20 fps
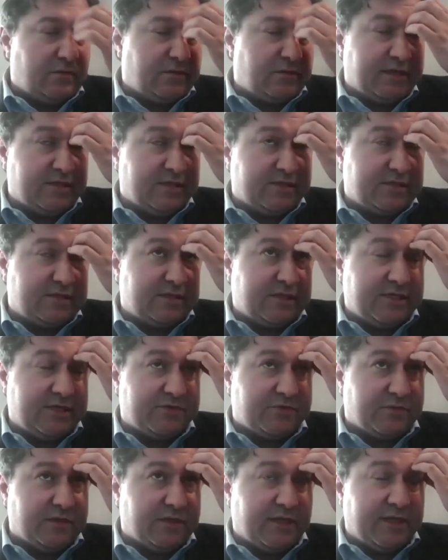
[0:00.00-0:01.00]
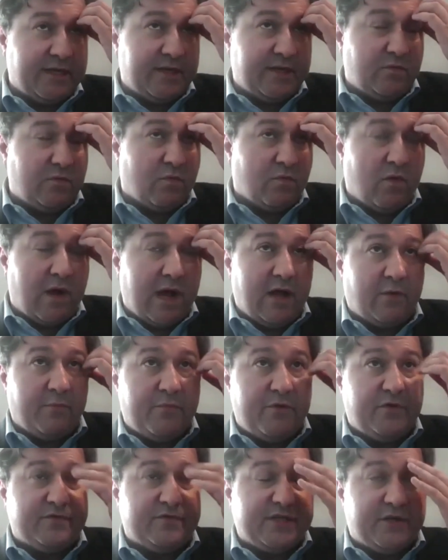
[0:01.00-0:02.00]
these really
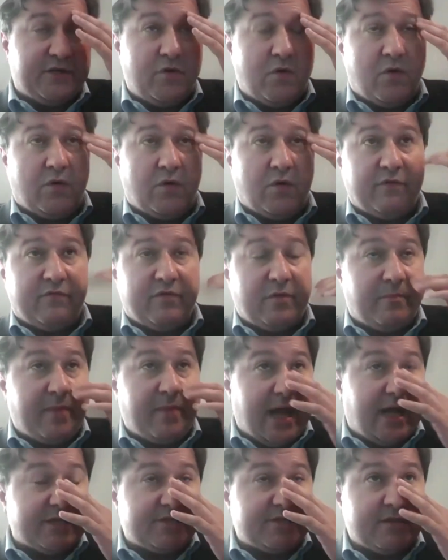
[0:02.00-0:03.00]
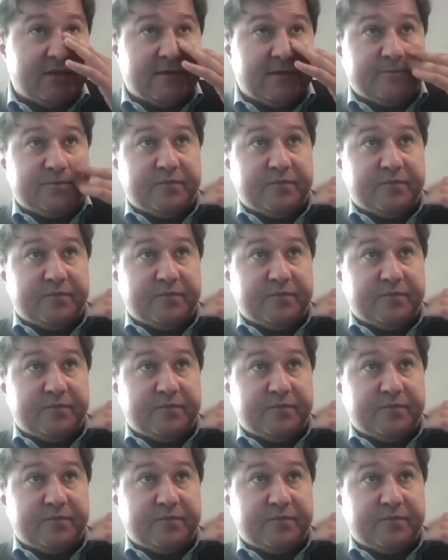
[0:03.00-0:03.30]
wild moves in gold over the past